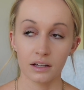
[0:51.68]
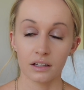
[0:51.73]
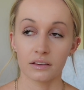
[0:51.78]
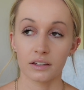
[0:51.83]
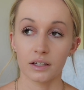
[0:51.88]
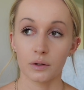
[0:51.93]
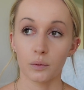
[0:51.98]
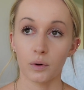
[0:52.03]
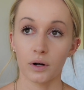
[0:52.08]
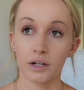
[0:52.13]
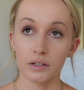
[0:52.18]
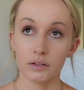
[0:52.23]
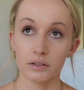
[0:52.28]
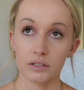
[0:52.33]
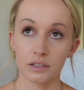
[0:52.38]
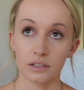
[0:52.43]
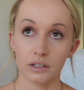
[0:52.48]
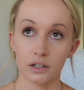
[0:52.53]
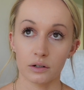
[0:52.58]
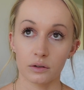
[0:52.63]
They want you
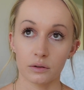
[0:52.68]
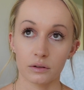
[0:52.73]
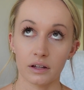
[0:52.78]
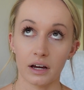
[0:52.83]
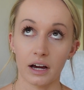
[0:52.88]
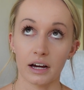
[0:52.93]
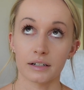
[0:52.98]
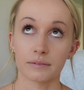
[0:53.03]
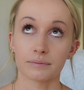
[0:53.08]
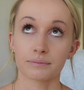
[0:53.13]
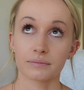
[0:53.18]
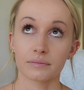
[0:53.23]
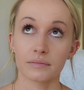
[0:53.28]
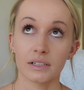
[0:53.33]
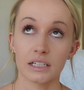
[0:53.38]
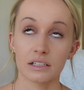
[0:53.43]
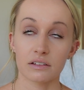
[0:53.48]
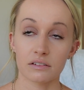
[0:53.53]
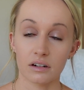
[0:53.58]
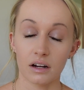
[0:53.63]
to know that
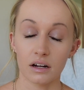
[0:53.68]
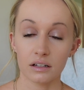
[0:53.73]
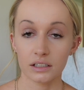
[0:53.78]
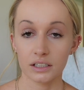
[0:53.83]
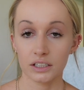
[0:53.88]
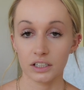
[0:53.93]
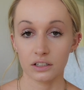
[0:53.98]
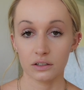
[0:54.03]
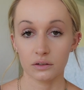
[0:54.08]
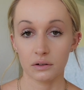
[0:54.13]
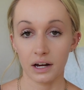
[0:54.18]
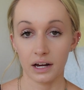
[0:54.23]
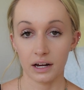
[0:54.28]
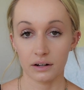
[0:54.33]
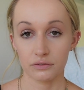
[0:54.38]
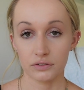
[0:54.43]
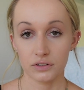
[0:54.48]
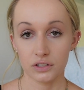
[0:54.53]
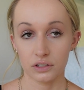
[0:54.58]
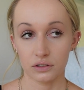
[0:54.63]
it's not like you
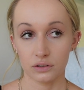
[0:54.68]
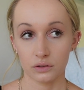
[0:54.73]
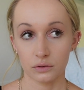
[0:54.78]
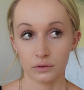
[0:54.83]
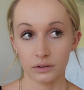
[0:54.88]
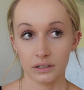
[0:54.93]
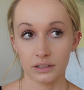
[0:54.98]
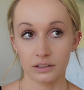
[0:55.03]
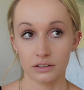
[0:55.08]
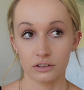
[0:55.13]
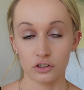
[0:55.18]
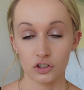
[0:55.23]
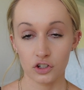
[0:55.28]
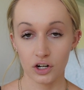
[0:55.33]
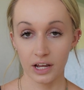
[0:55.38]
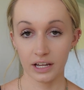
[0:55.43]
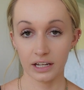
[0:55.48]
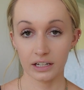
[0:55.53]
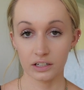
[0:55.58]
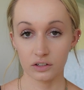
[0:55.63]
have to
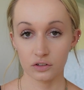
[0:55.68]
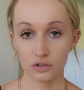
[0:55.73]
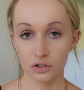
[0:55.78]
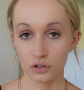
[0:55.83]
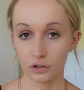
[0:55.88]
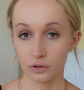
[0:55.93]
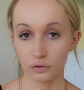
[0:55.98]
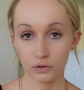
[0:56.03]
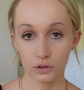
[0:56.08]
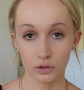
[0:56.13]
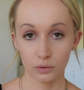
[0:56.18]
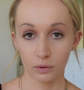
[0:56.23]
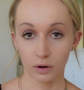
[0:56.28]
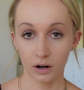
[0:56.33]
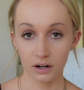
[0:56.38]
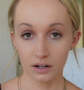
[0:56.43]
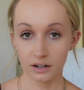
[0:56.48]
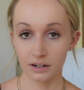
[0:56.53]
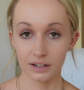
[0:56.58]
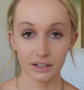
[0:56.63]
change who you
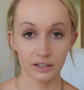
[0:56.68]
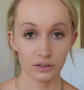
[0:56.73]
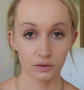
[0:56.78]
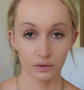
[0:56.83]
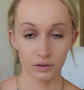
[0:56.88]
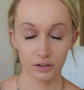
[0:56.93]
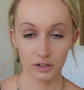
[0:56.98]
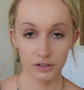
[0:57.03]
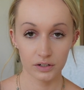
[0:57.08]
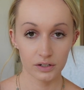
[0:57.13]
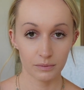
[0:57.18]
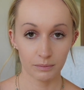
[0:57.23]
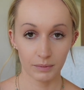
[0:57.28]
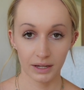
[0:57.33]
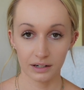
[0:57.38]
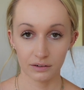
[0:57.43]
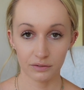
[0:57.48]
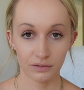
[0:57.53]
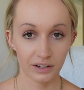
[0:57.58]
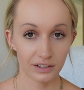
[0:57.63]
are in order to
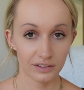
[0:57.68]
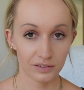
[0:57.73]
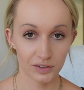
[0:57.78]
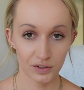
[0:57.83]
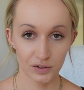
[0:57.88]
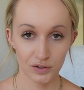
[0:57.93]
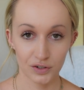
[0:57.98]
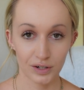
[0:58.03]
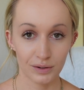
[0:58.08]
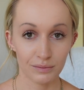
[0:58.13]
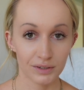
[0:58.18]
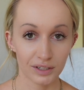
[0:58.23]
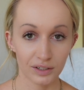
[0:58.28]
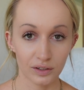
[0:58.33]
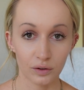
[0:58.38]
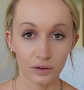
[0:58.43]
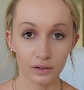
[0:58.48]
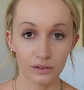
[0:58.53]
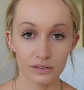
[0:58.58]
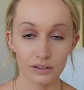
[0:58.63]
manifest your dreams and
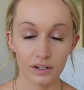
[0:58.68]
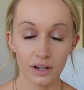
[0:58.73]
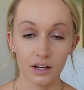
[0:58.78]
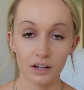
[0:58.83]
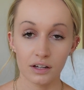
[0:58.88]
goals.